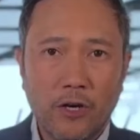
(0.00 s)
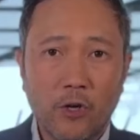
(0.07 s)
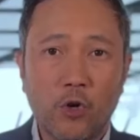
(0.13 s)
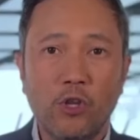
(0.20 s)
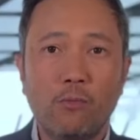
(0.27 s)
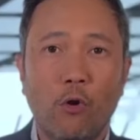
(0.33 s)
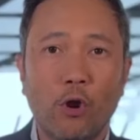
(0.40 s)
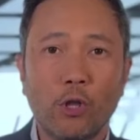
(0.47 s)

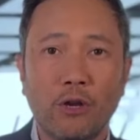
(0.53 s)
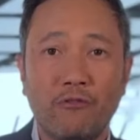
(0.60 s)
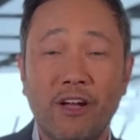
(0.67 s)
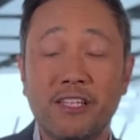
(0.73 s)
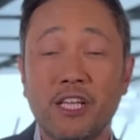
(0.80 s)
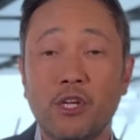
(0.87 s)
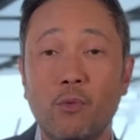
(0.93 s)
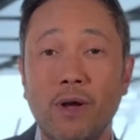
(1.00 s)
Good morning to our
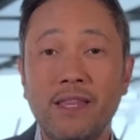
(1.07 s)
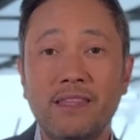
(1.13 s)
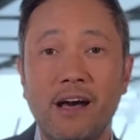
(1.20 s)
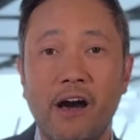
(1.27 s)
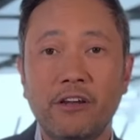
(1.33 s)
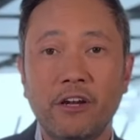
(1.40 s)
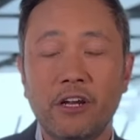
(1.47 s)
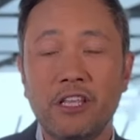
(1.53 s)
friends at the
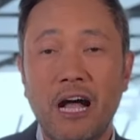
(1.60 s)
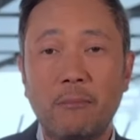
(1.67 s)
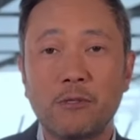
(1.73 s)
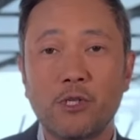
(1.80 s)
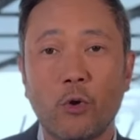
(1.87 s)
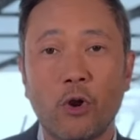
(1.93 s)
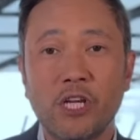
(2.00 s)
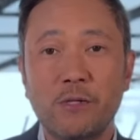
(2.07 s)
Rundown. Here are the top
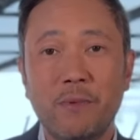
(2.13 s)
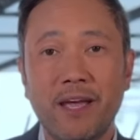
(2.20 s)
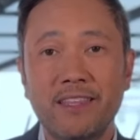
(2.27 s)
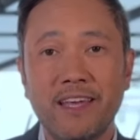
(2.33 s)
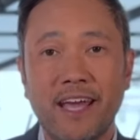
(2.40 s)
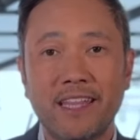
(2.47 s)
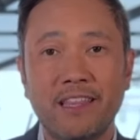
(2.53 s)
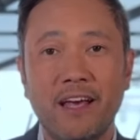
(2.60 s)
stories making
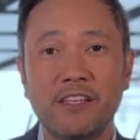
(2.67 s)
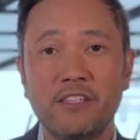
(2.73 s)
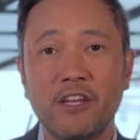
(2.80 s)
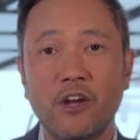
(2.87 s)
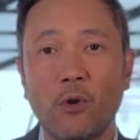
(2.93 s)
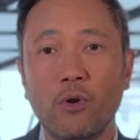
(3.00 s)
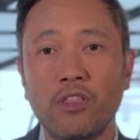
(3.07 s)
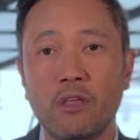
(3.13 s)
the headlines in
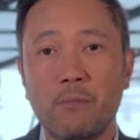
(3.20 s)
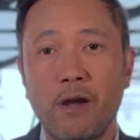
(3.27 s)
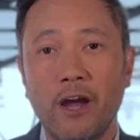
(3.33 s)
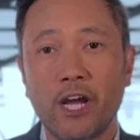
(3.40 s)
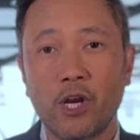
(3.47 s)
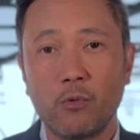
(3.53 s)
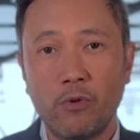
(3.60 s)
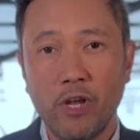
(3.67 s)
the North
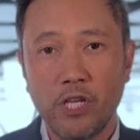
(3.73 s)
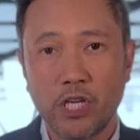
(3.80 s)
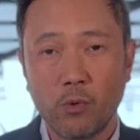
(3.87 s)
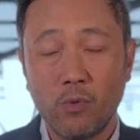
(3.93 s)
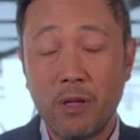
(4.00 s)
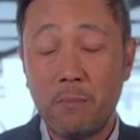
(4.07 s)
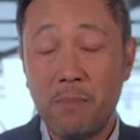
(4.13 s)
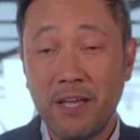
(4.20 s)
American region.
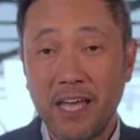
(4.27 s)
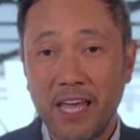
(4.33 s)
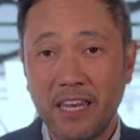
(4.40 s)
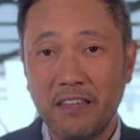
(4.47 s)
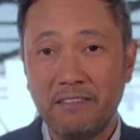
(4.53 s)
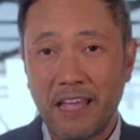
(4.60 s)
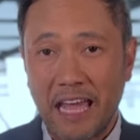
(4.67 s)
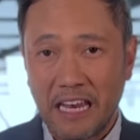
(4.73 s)
We begin
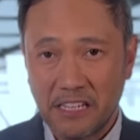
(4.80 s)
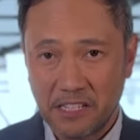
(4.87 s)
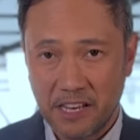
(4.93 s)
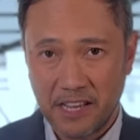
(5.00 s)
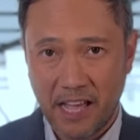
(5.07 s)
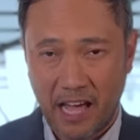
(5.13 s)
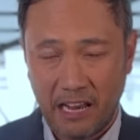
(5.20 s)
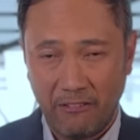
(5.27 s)
in Daly
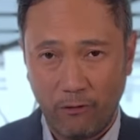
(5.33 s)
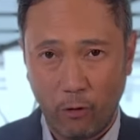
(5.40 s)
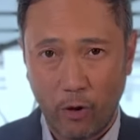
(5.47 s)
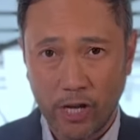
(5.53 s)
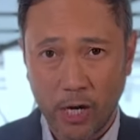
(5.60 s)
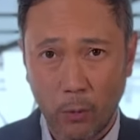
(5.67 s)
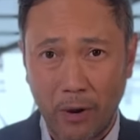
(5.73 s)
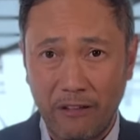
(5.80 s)
City,
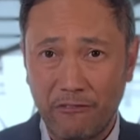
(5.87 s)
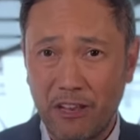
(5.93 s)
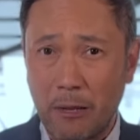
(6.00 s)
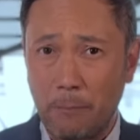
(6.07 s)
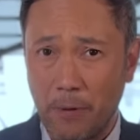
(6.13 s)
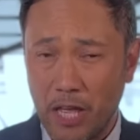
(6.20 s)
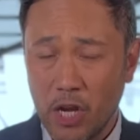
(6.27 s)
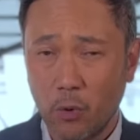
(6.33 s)
California, where a
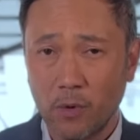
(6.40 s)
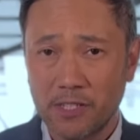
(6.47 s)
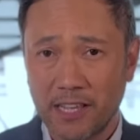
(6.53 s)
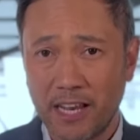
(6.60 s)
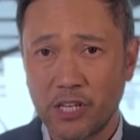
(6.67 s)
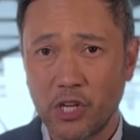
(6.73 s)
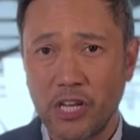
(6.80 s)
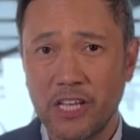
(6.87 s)
Filipino was
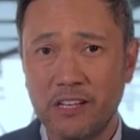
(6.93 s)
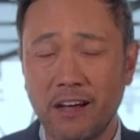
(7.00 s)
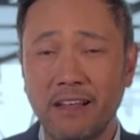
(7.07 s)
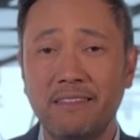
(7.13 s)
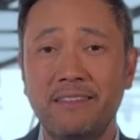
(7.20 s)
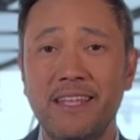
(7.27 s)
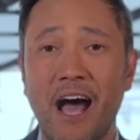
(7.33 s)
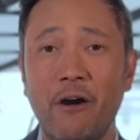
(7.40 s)
allegedly
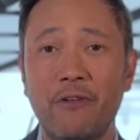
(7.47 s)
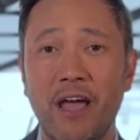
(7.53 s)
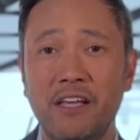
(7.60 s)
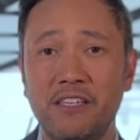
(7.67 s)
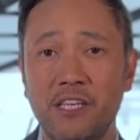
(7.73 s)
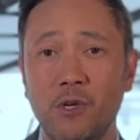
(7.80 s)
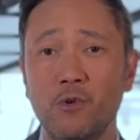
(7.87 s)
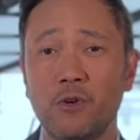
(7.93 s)
gunned down
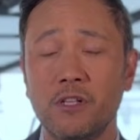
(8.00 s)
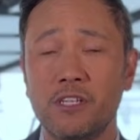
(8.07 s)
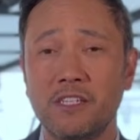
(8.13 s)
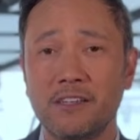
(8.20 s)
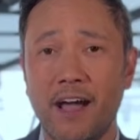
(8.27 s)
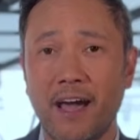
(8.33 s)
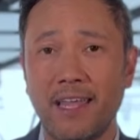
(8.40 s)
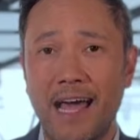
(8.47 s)
execution
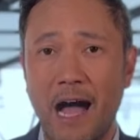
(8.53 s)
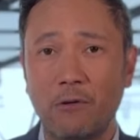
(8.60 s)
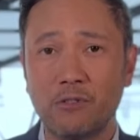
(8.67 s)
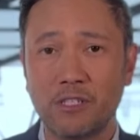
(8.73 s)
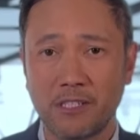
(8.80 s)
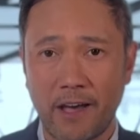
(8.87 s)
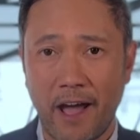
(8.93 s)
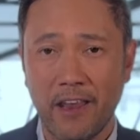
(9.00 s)
style
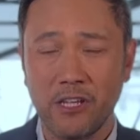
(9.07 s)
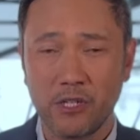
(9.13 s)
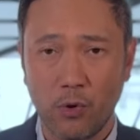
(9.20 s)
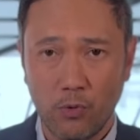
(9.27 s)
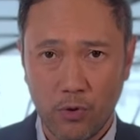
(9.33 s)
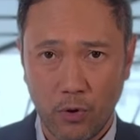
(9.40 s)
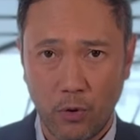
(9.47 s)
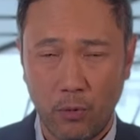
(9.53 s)
outside his
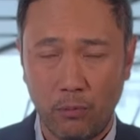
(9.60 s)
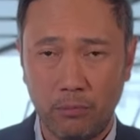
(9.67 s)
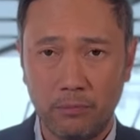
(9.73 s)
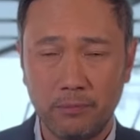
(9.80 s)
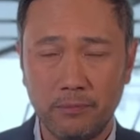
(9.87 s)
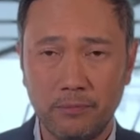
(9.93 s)
own home.